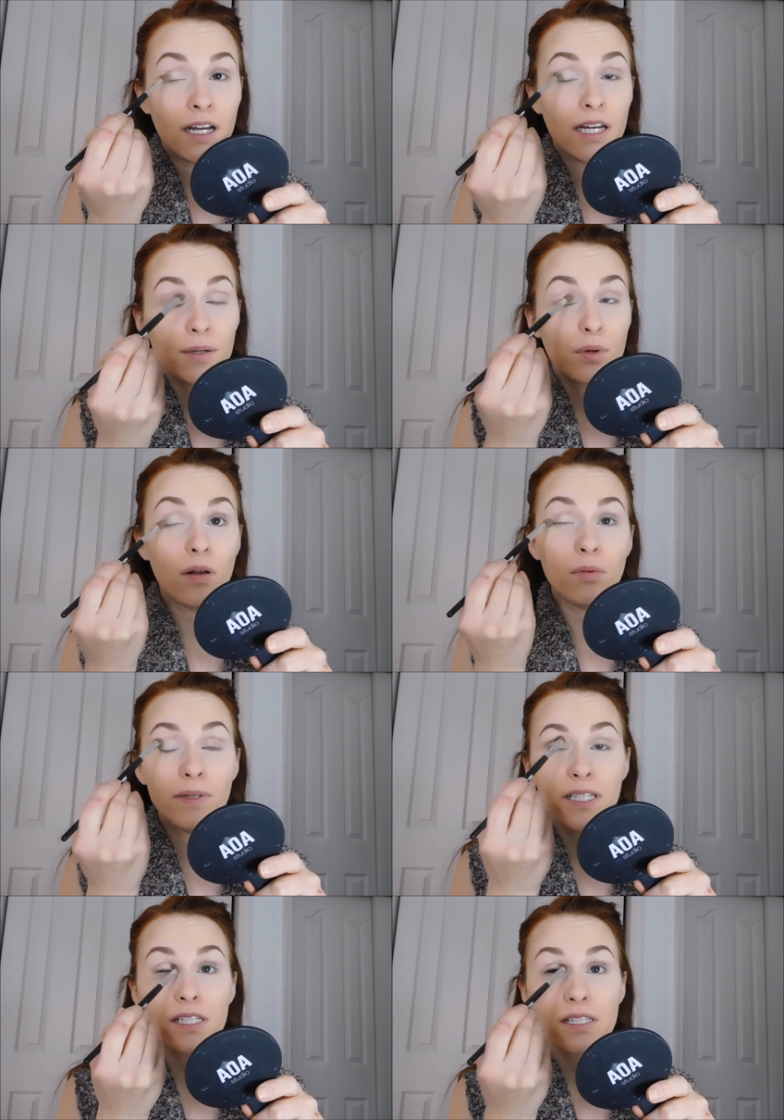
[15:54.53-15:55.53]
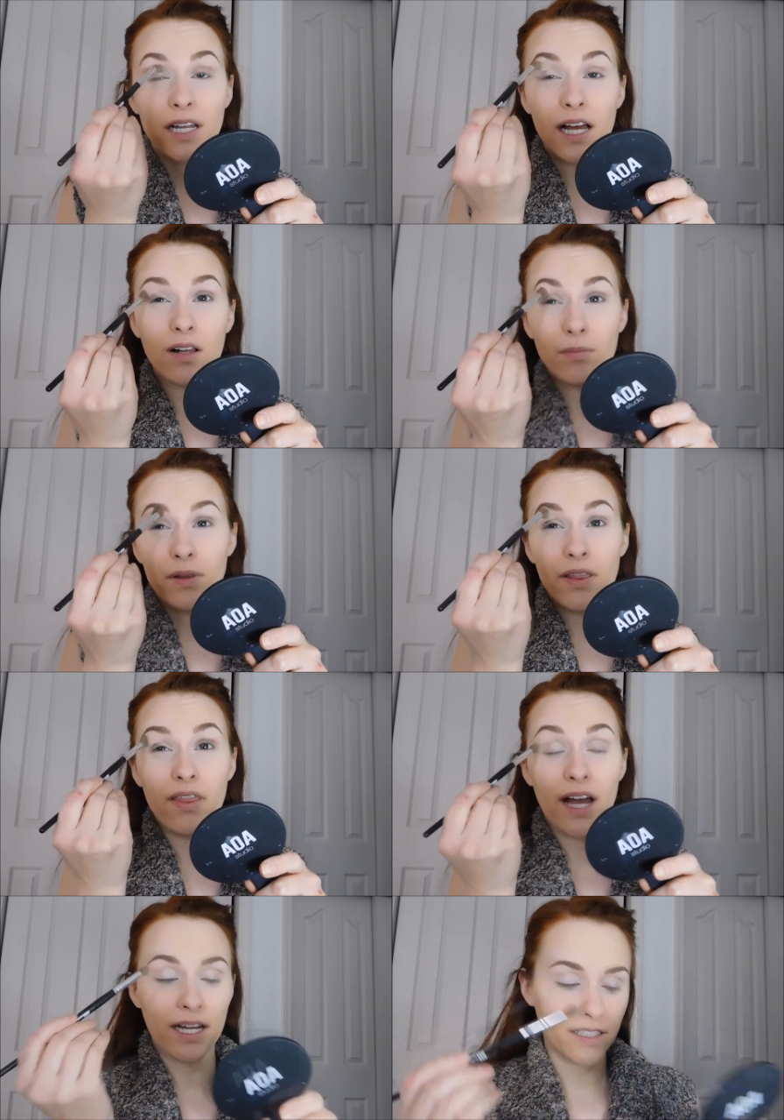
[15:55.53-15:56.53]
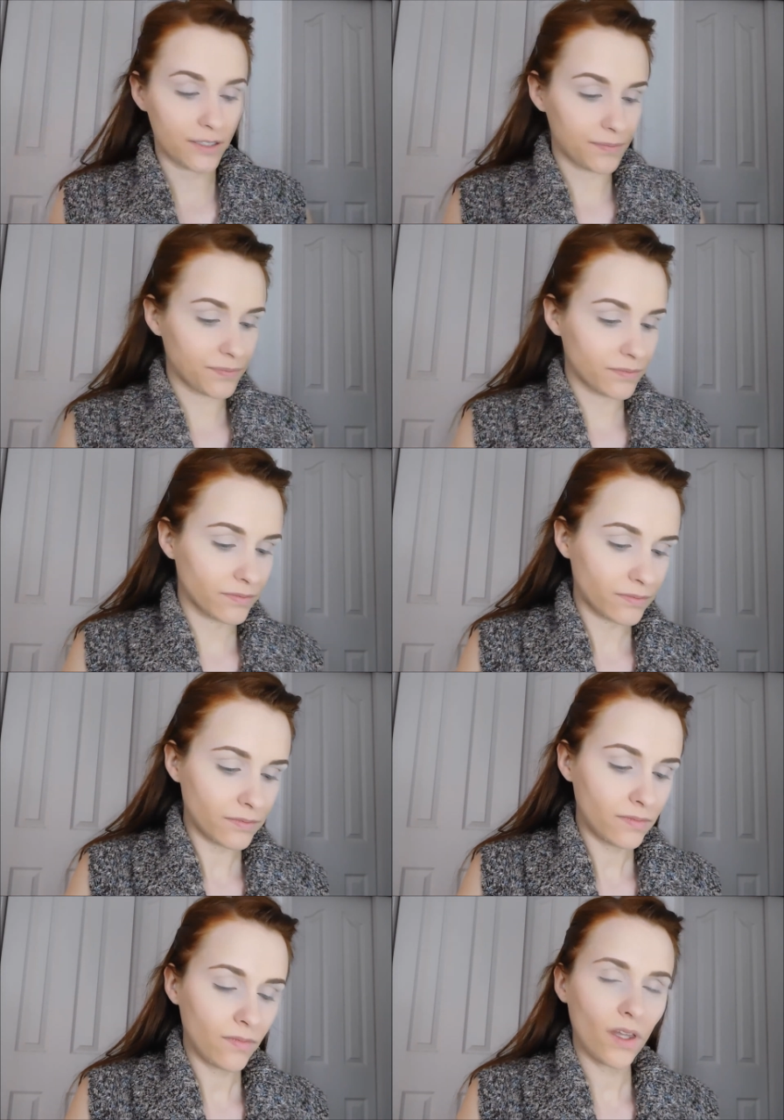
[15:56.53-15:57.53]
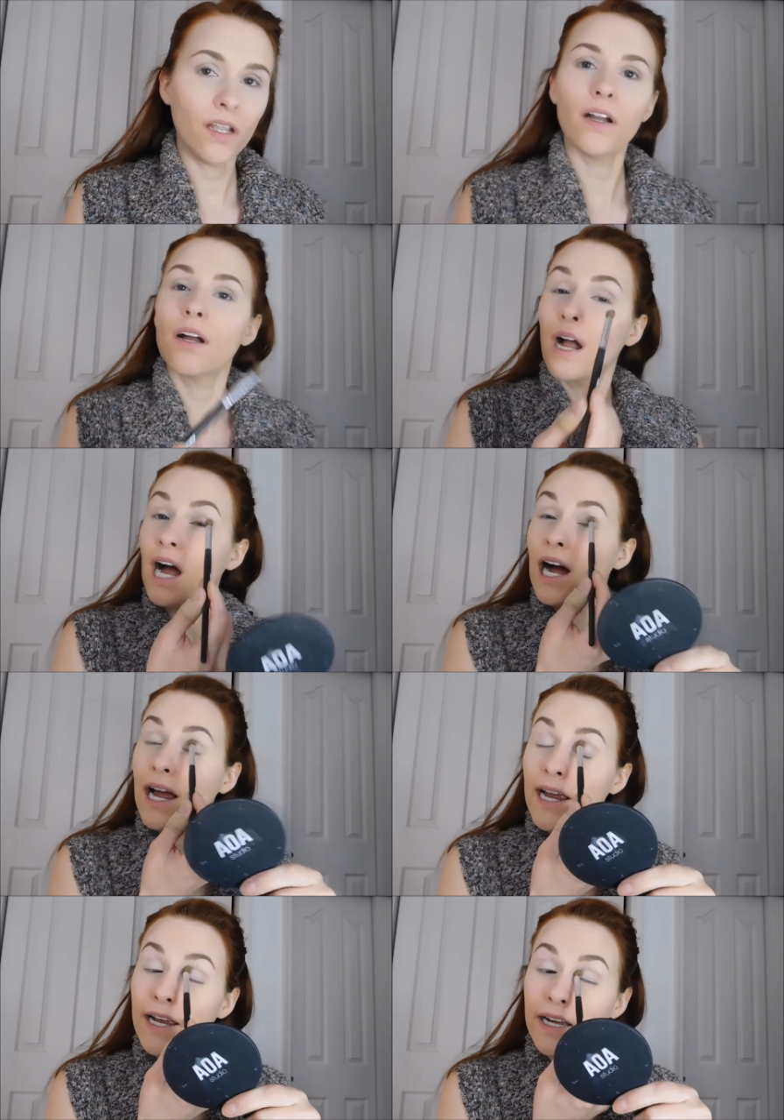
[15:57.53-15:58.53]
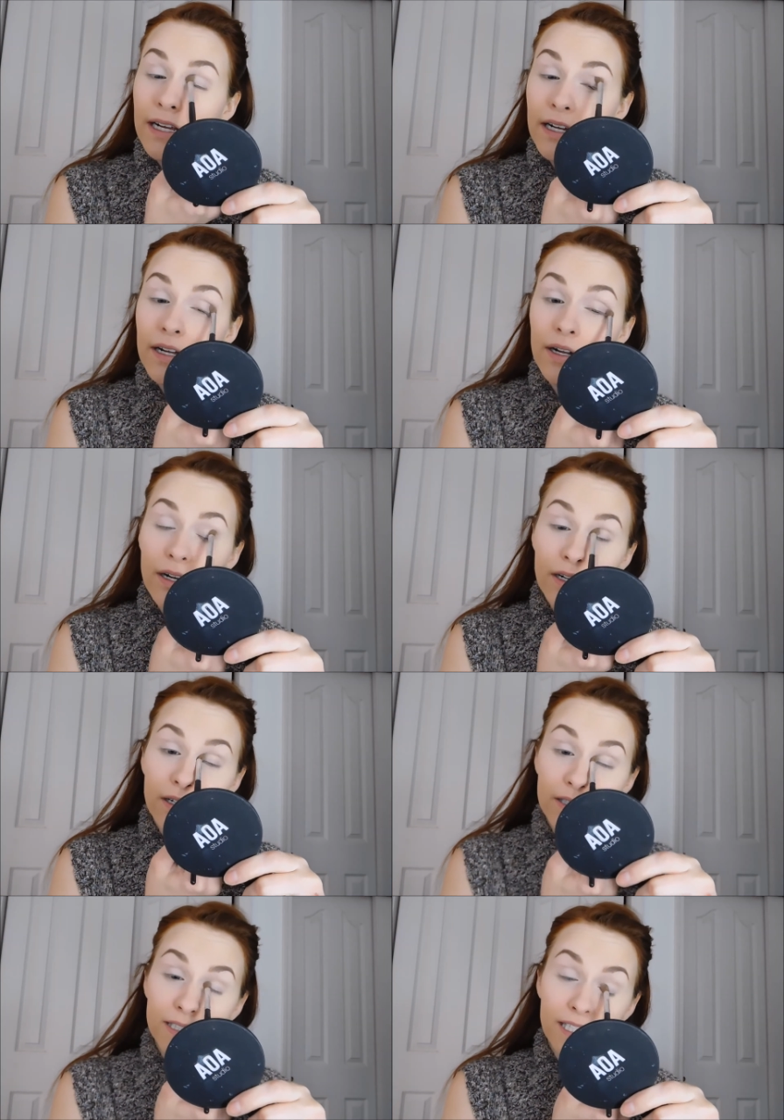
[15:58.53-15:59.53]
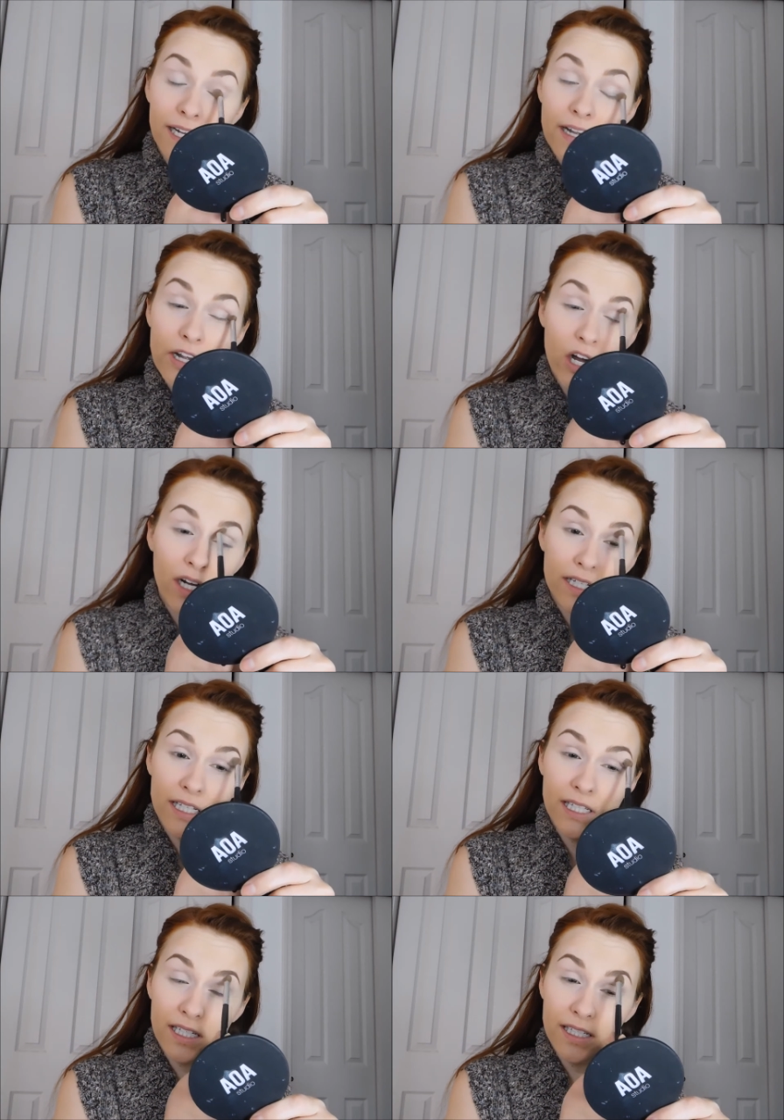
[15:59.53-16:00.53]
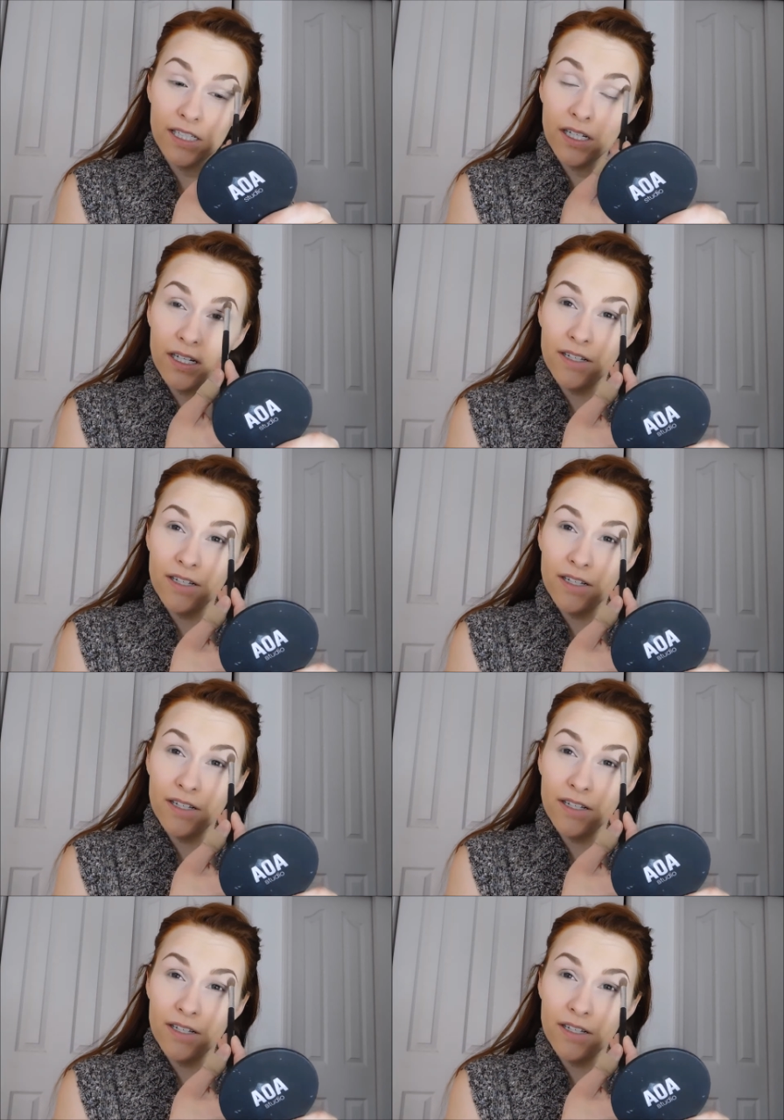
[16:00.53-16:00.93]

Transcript: And it probably doesn't help that I did not eat